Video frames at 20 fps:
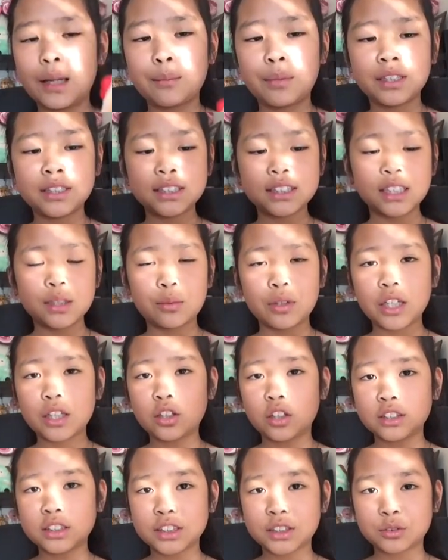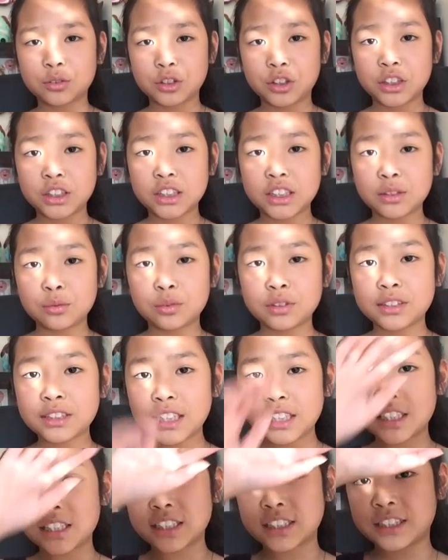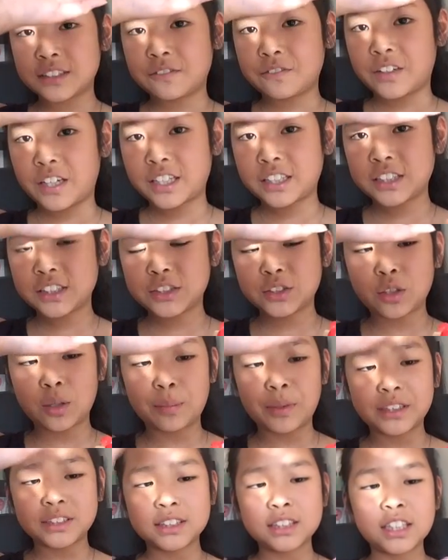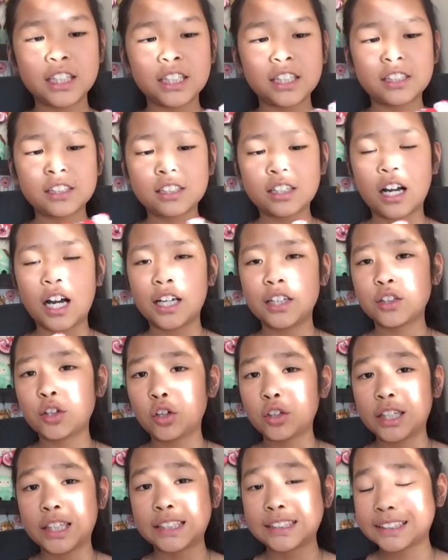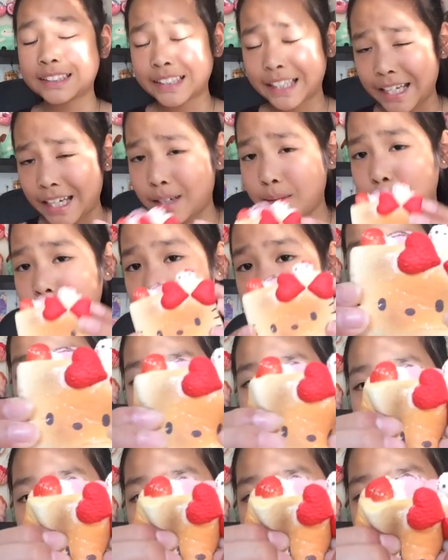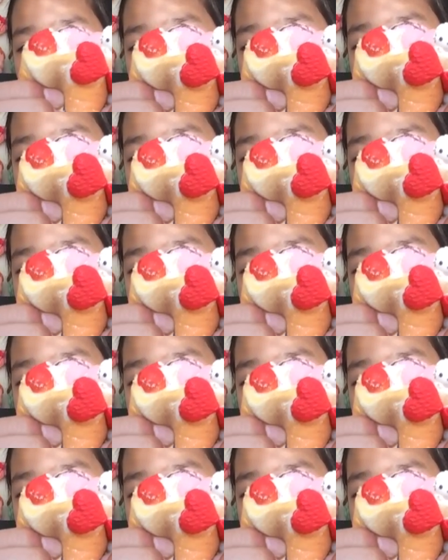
And basically, when I got this squishy, it was like defected, so I basically kind of got like scammed. But